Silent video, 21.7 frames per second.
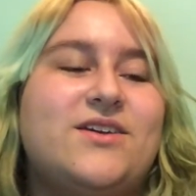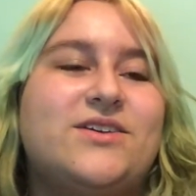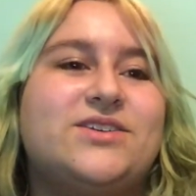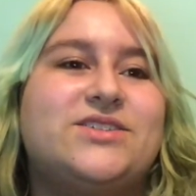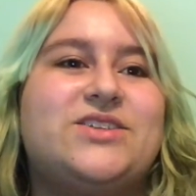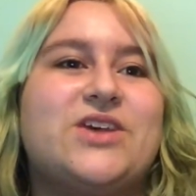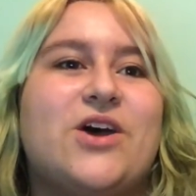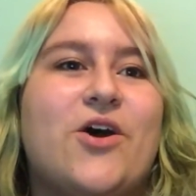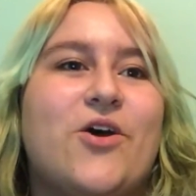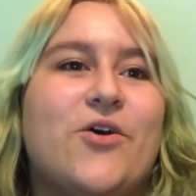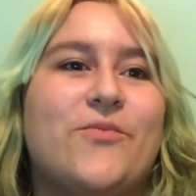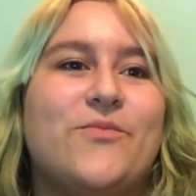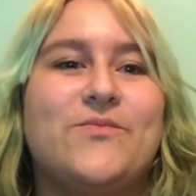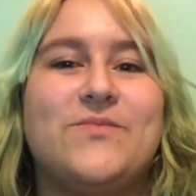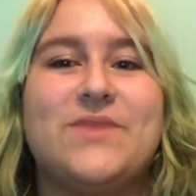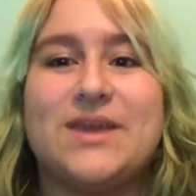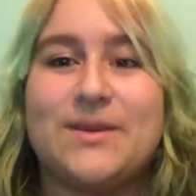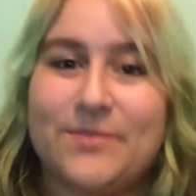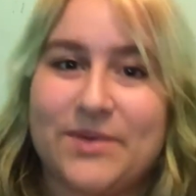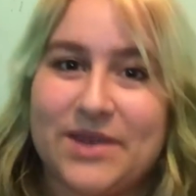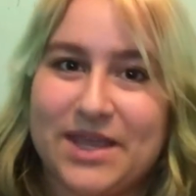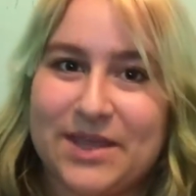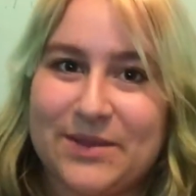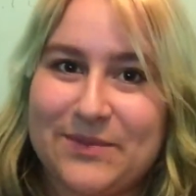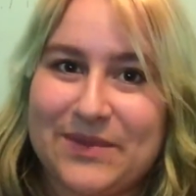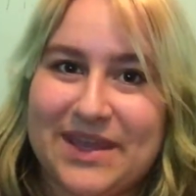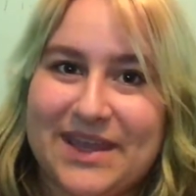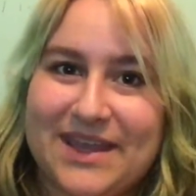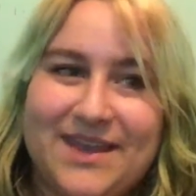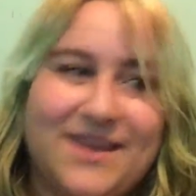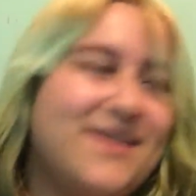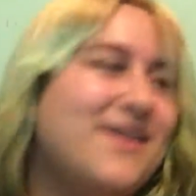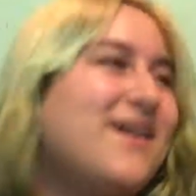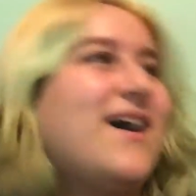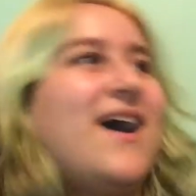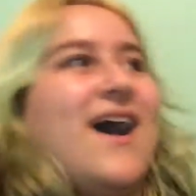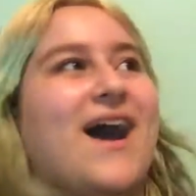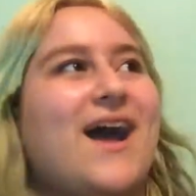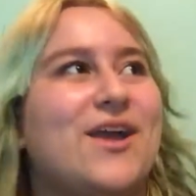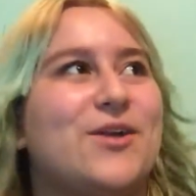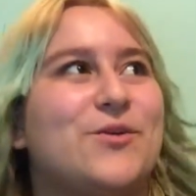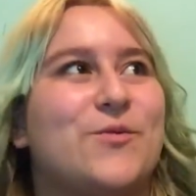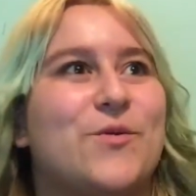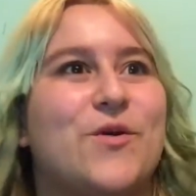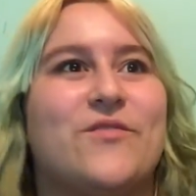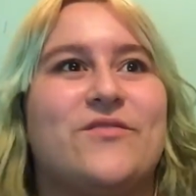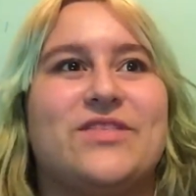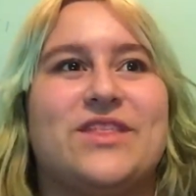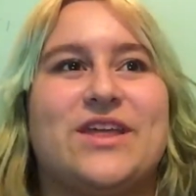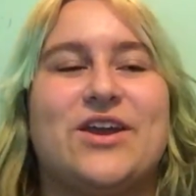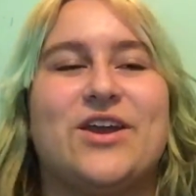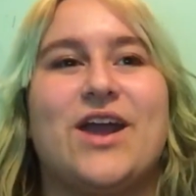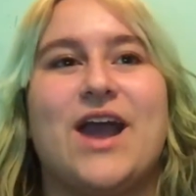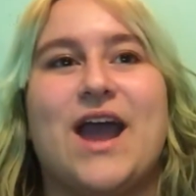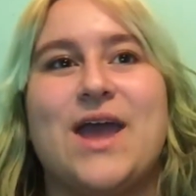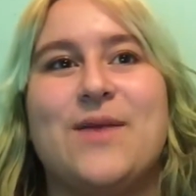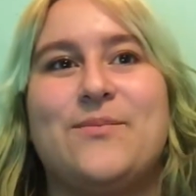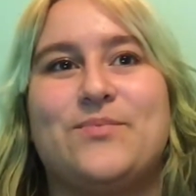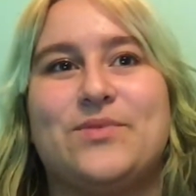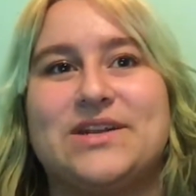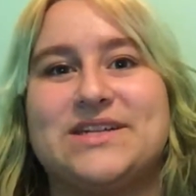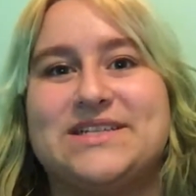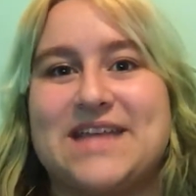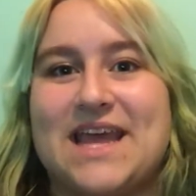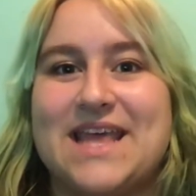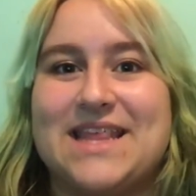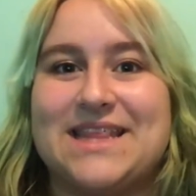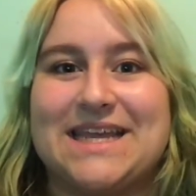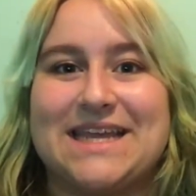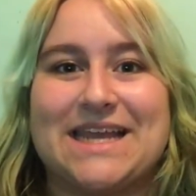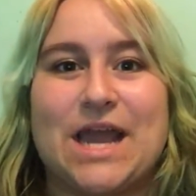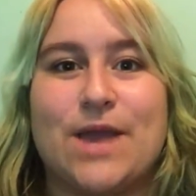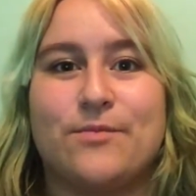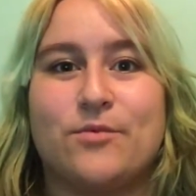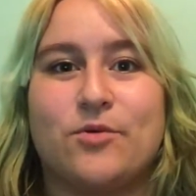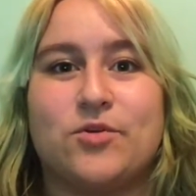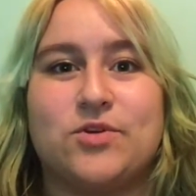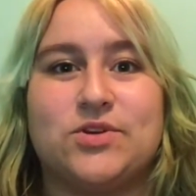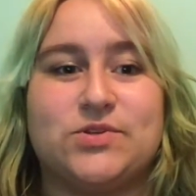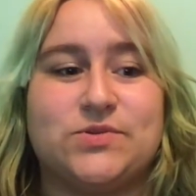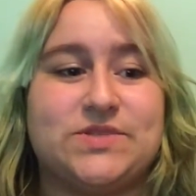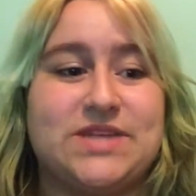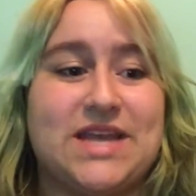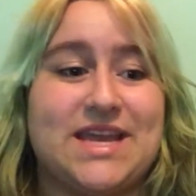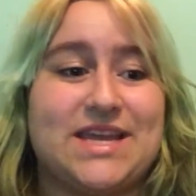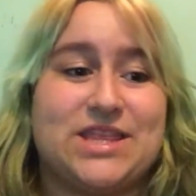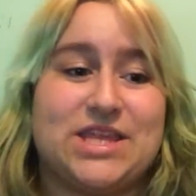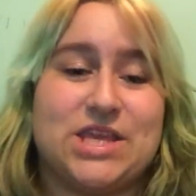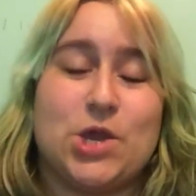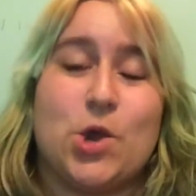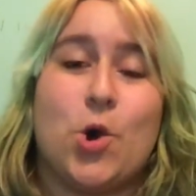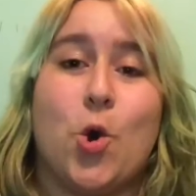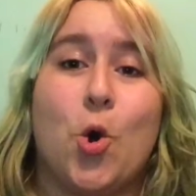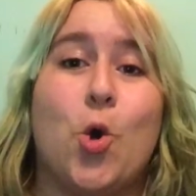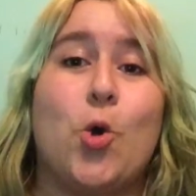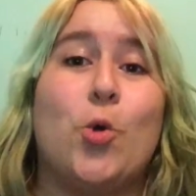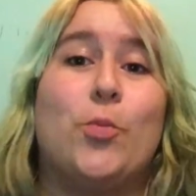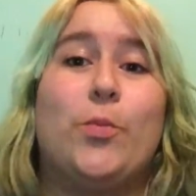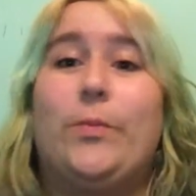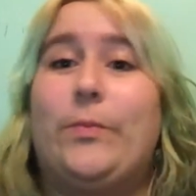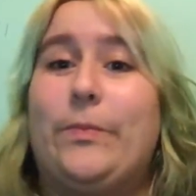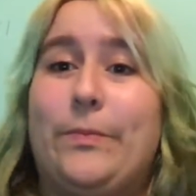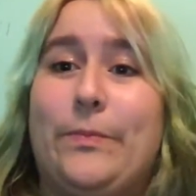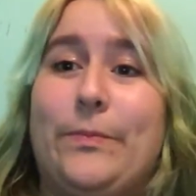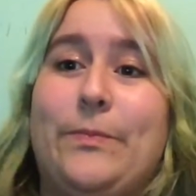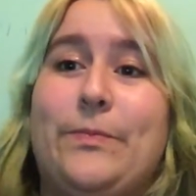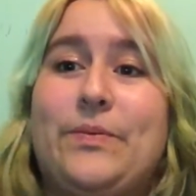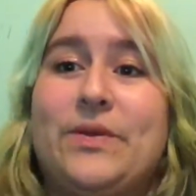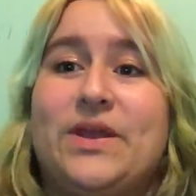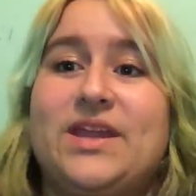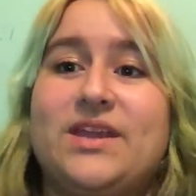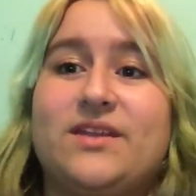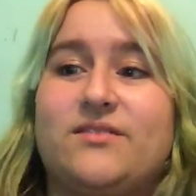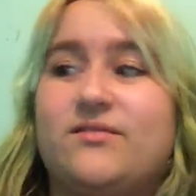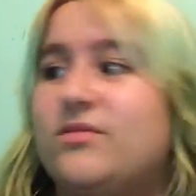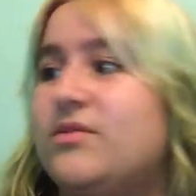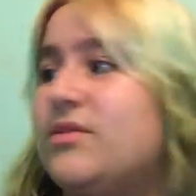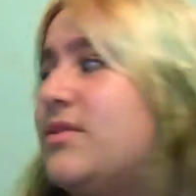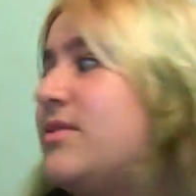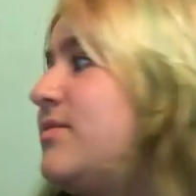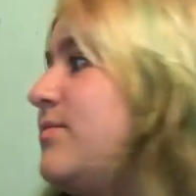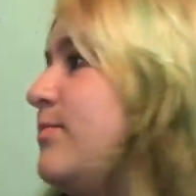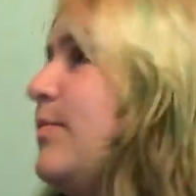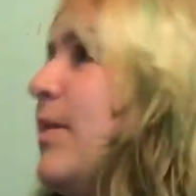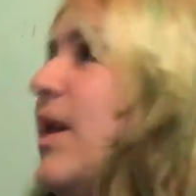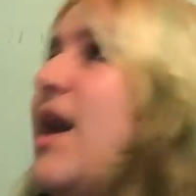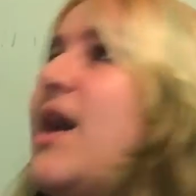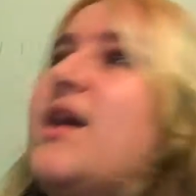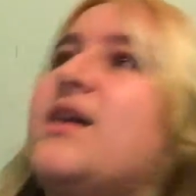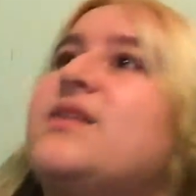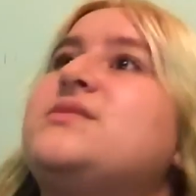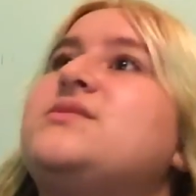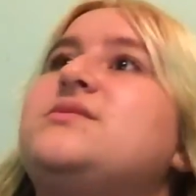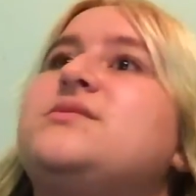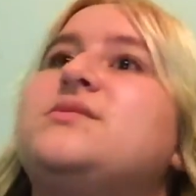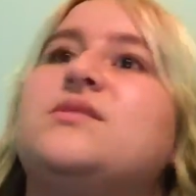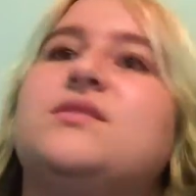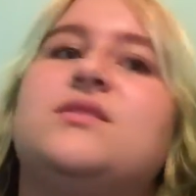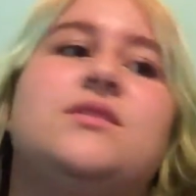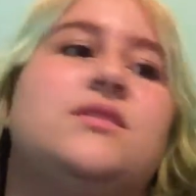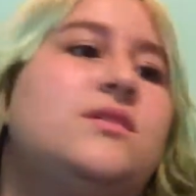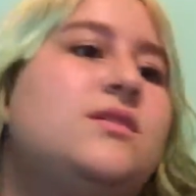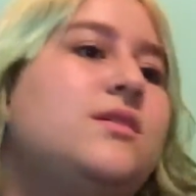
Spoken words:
So, me being me, I go over there, I pretend like I'm going to take the whole big box.